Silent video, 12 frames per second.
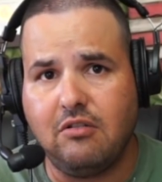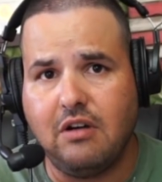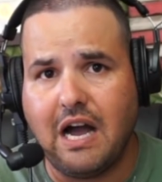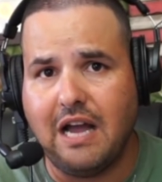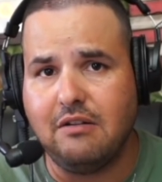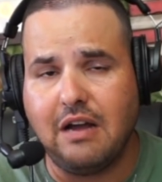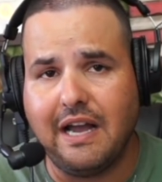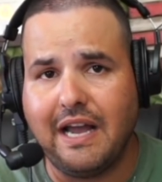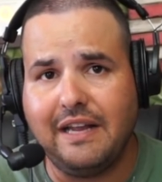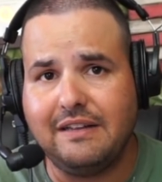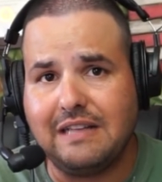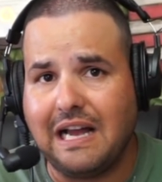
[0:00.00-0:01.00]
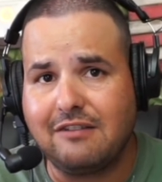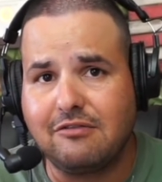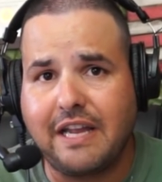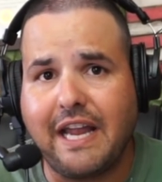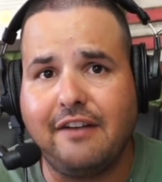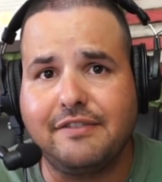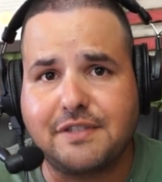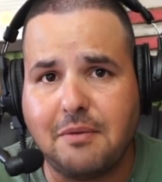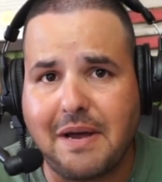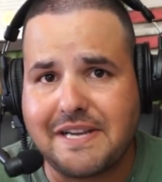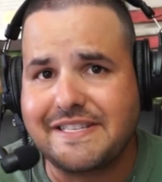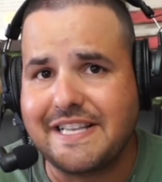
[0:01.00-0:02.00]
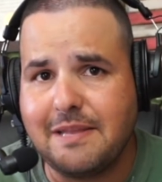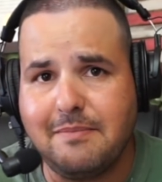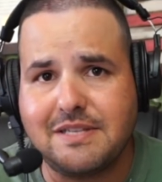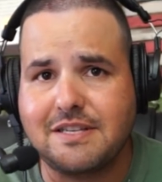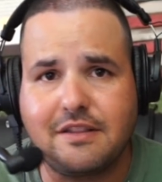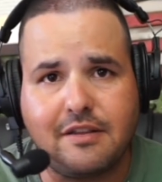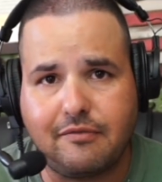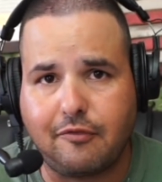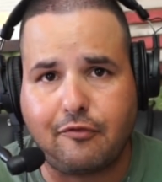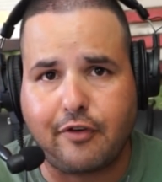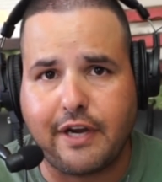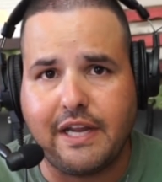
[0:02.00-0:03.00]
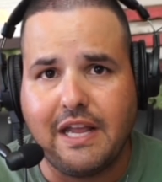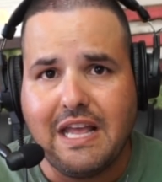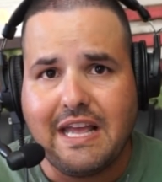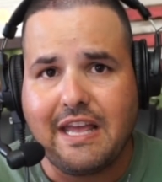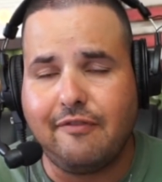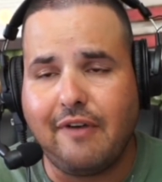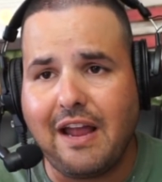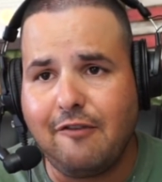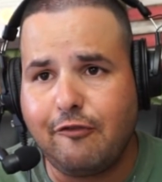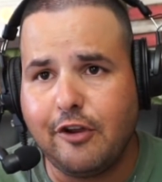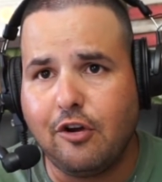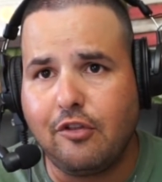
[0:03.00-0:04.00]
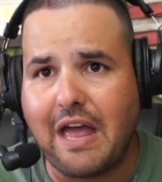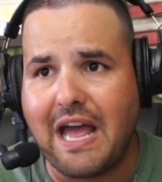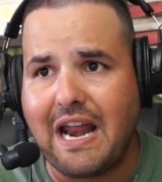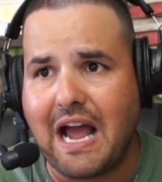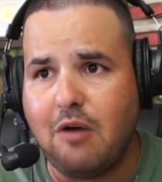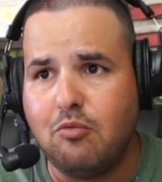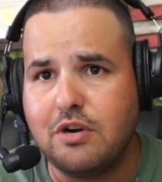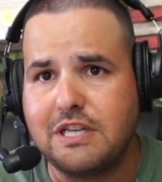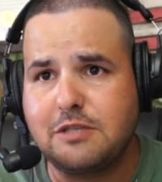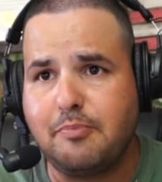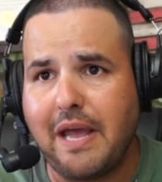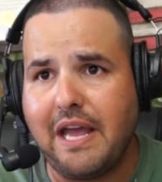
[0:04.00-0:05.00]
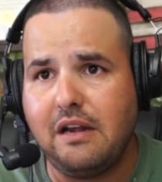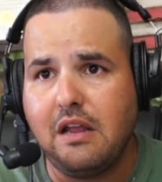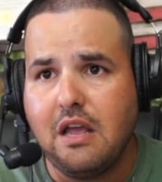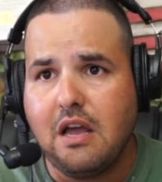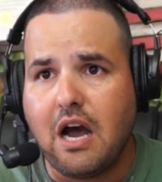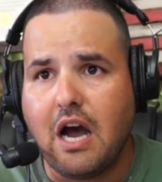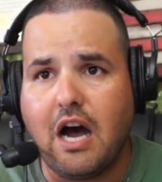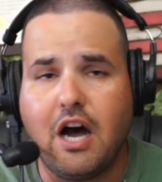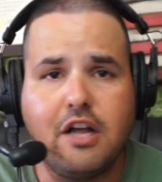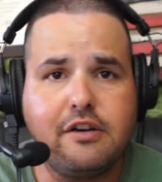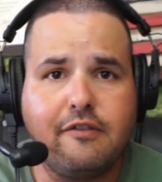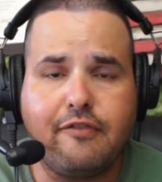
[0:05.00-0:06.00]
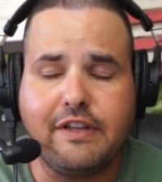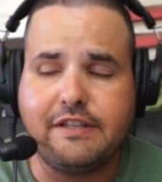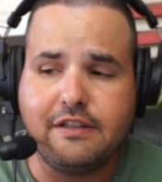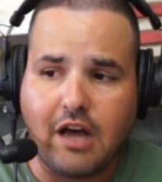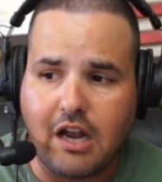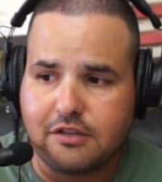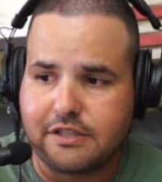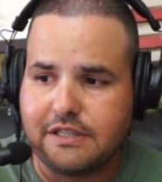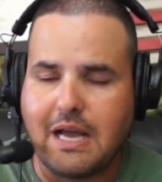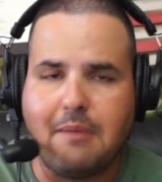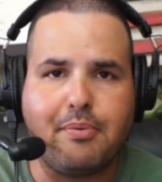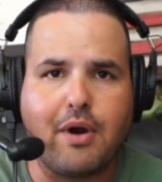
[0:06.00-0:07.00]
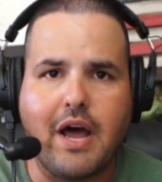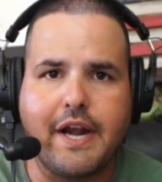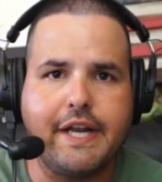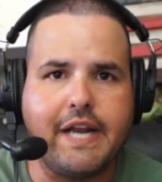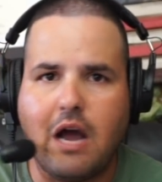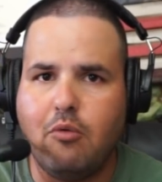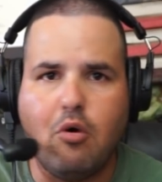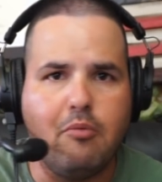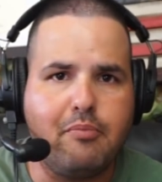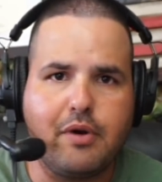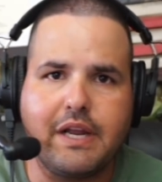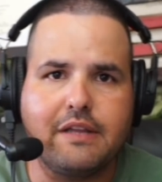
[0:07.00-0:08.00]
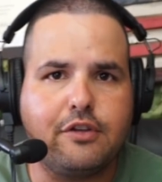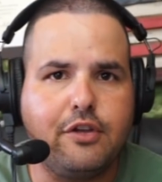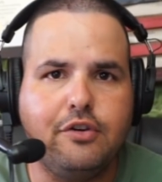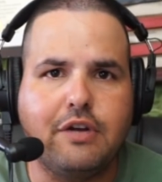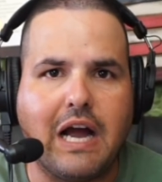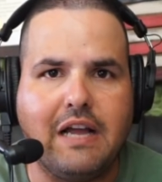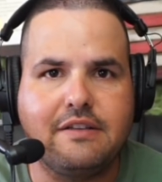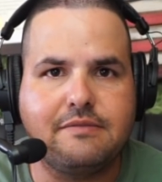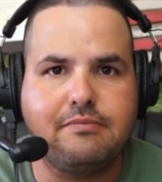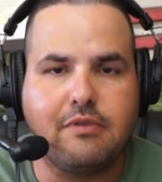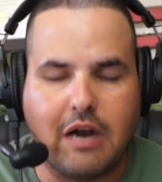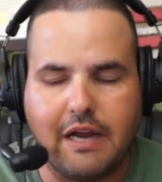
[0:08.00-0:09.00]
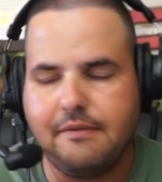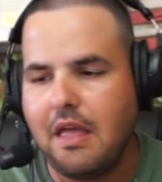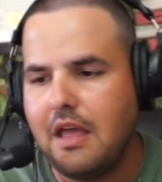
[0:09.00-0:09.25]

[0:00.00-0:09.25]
I don't care if somebody's sending me something for free. If I feel that I wouldn't spend $150 in that product, I won't bring it to you guys, right?